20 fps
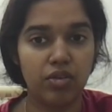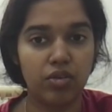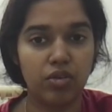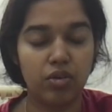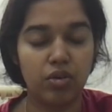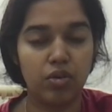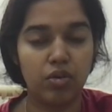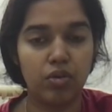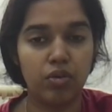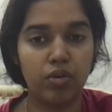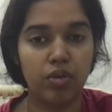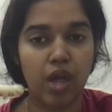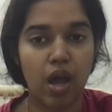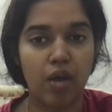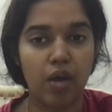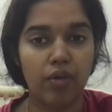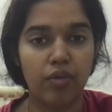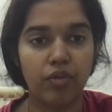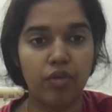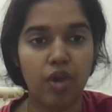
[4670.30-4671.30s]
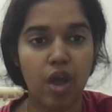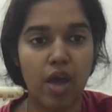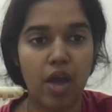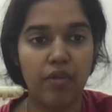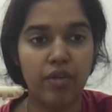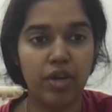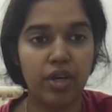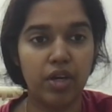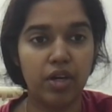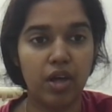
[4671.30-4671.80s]
So yeah, if you
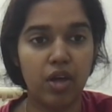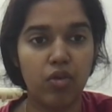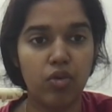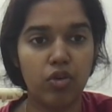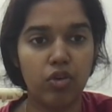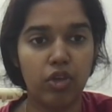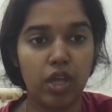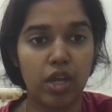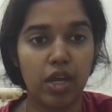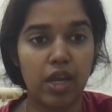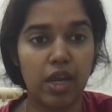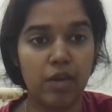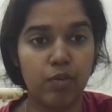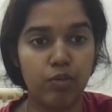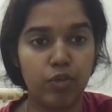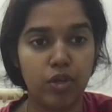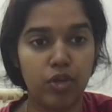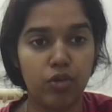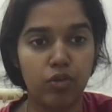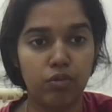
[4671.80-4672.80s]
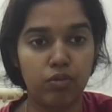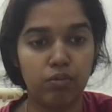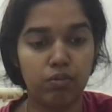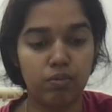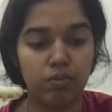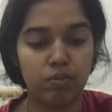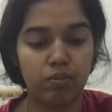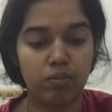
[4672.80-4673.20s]
have any doubt, you can let me know.